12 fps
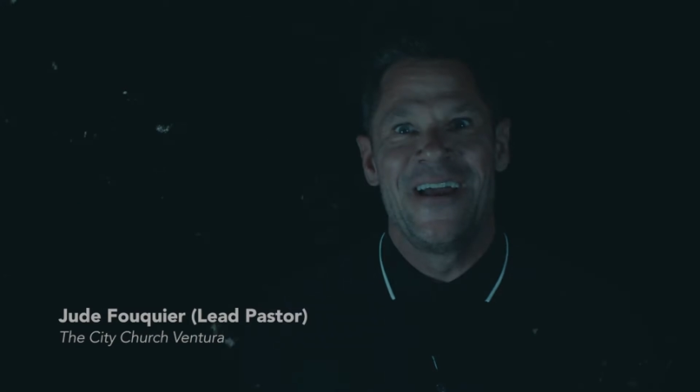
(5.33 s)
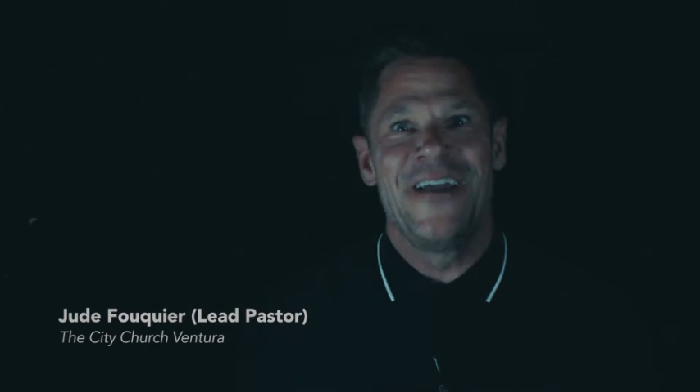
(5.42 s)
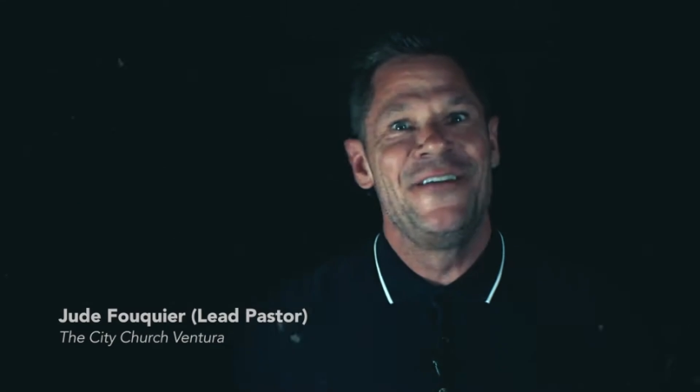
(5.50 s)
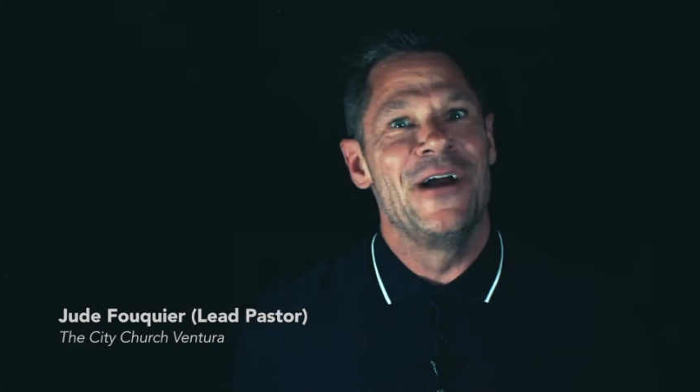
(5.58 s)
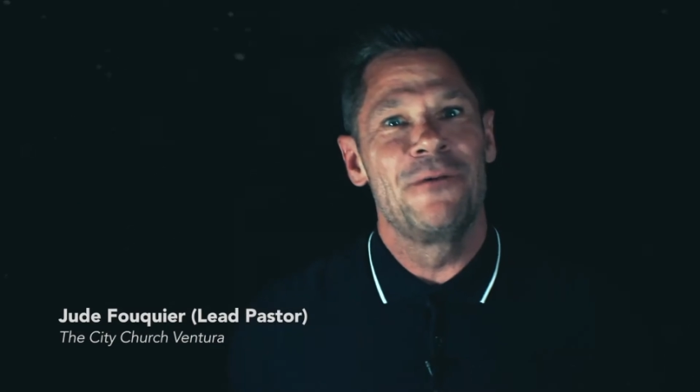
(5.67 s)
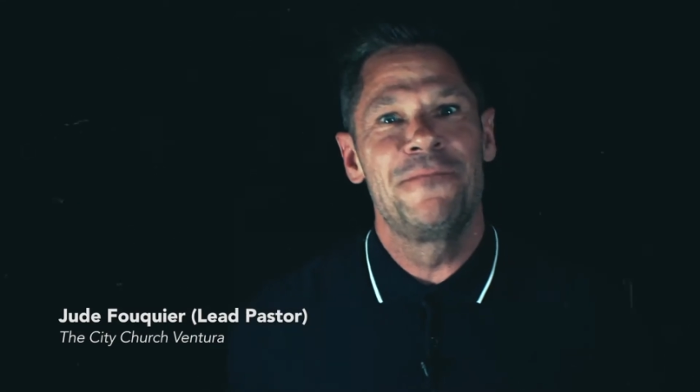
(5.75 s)

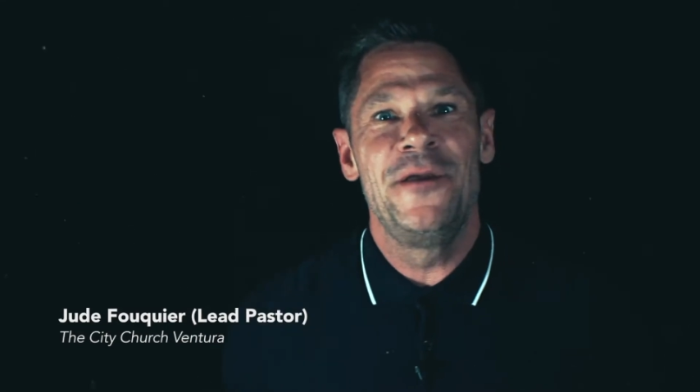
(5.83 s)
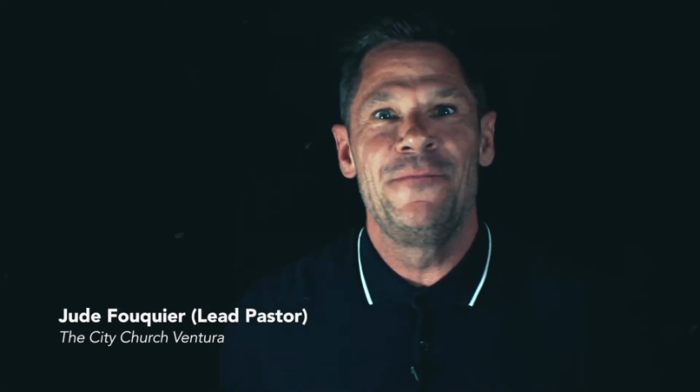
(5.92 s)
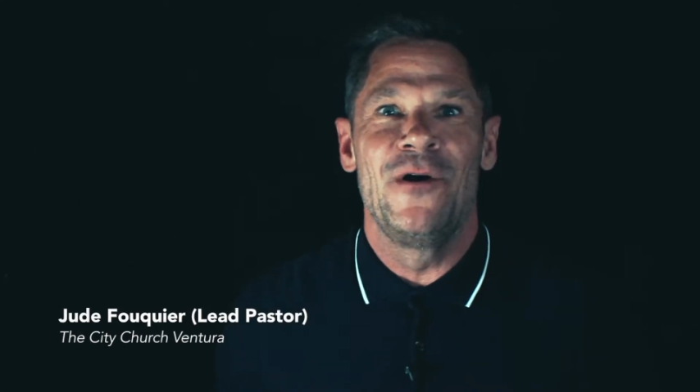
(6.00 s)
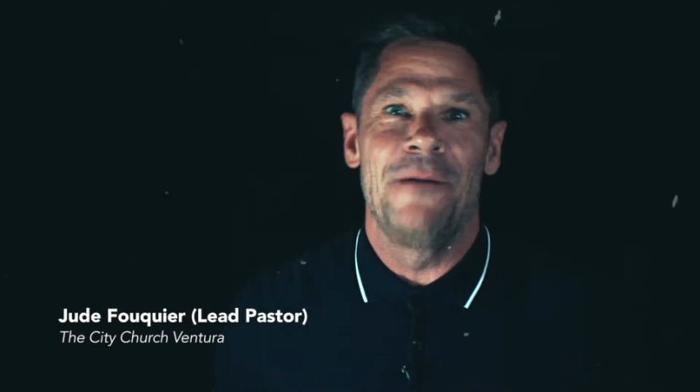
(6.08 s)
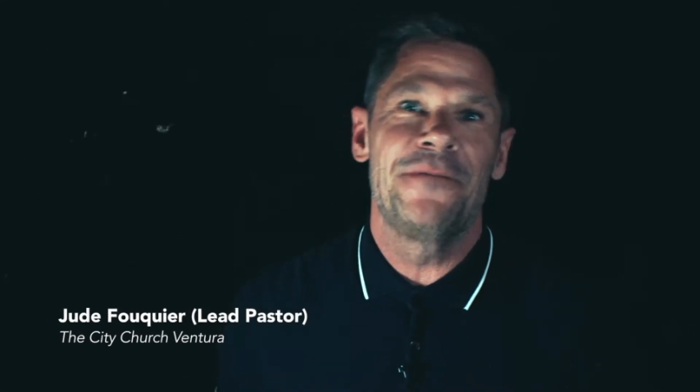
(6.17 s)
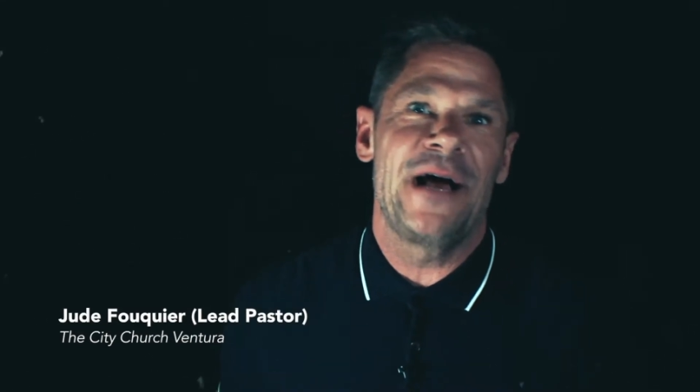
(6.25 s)
young
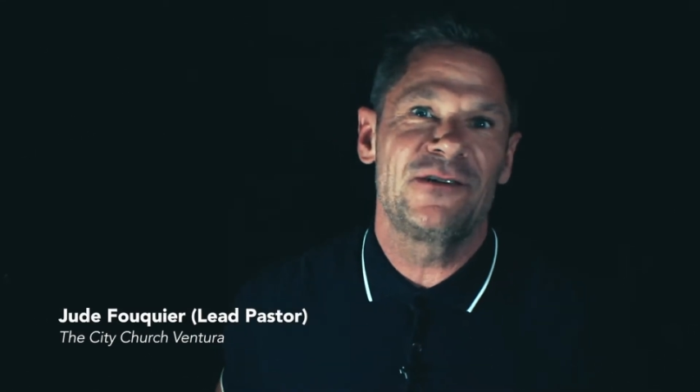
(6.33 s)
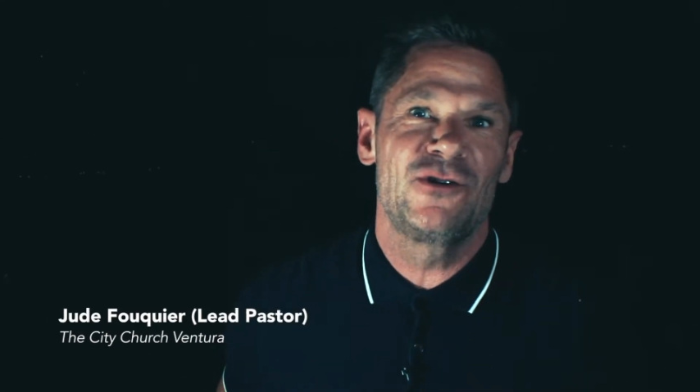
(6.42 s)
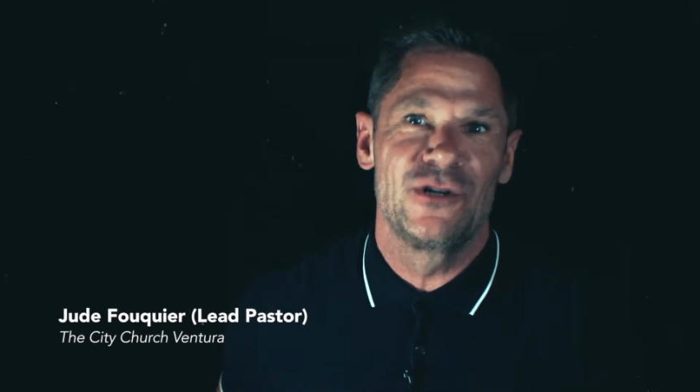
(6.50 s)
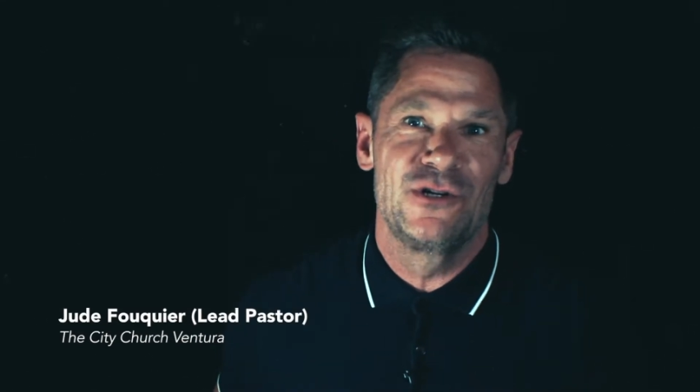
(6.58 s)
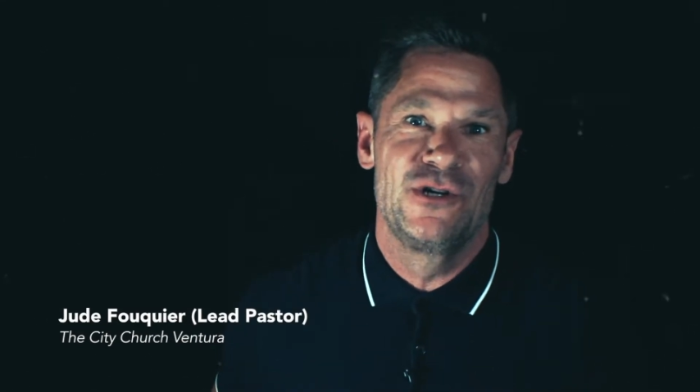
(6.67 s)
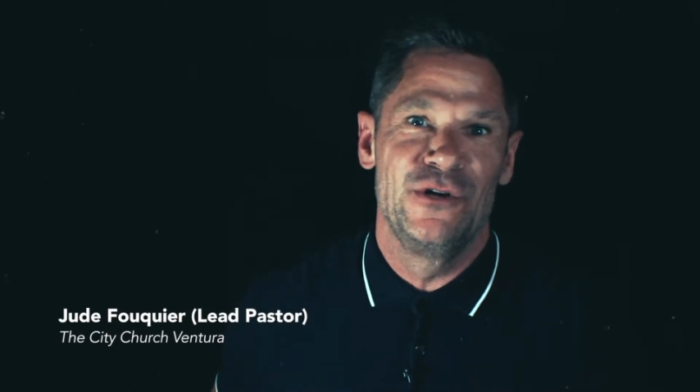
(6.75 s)
people. I'm
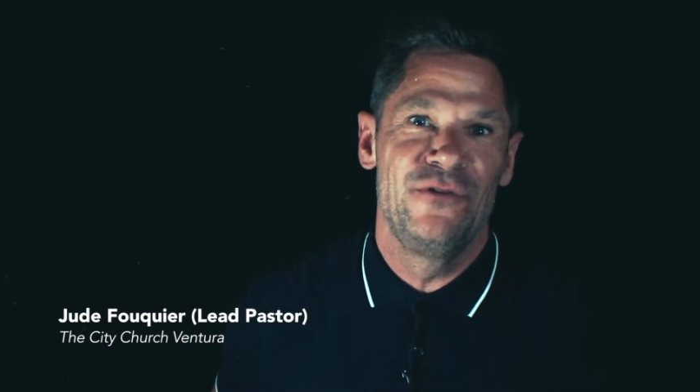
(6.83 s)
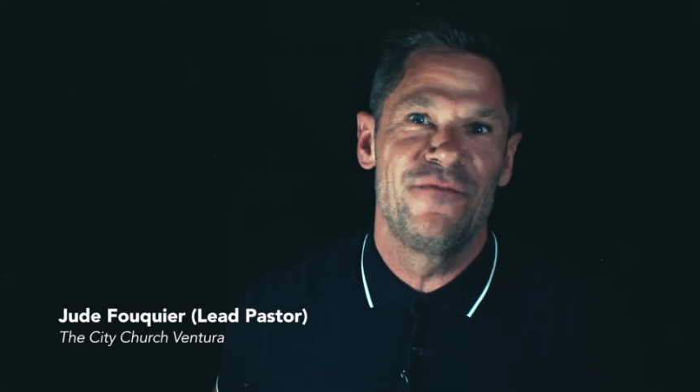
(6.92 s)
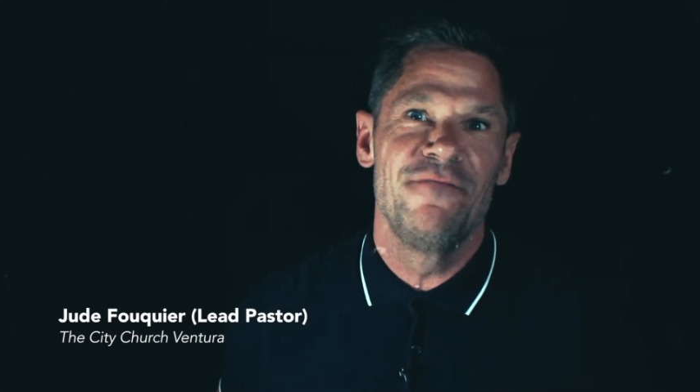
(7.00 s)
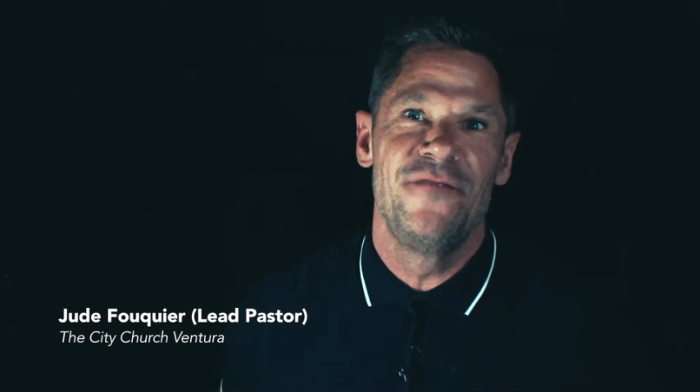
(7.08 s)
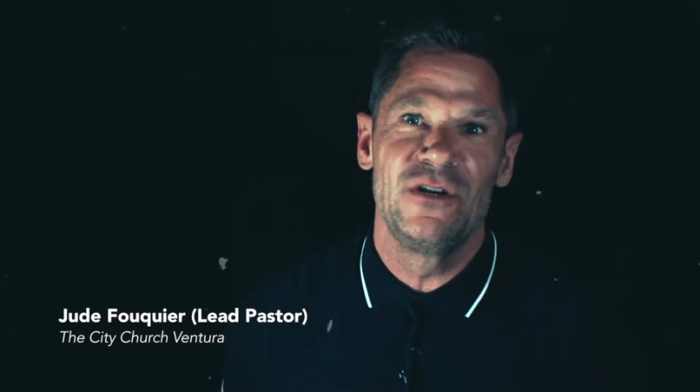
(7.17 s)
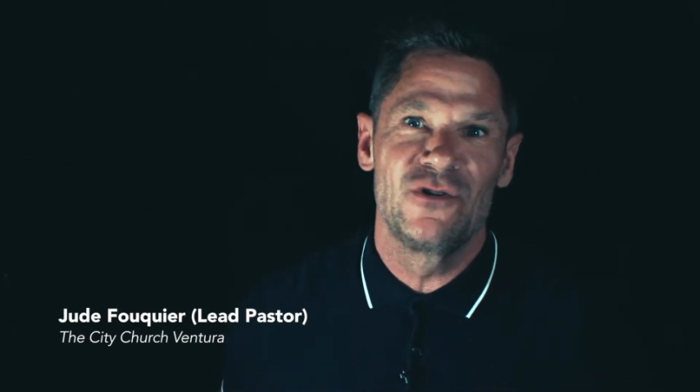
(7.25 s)
Pastor Jude
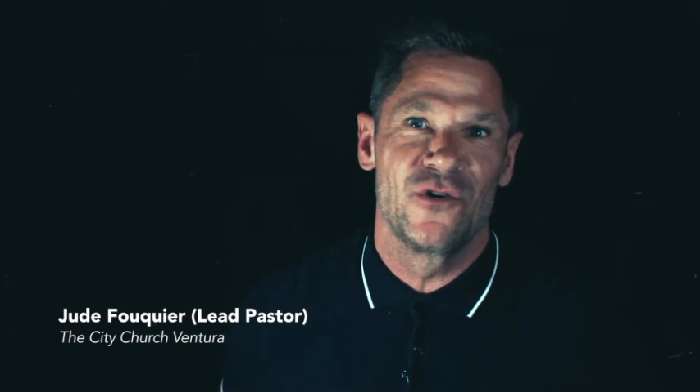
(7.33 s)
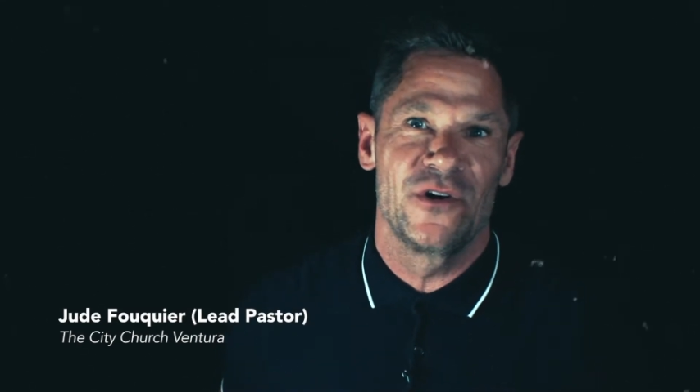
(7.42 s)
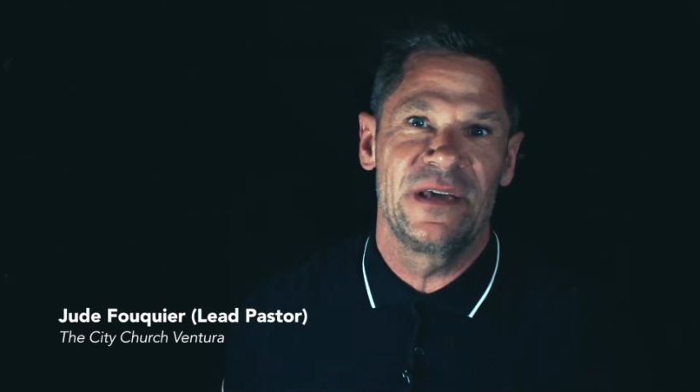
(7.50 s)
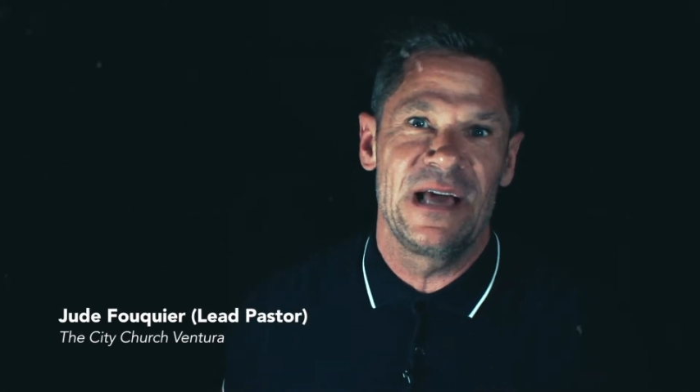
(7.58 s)
from Ventura,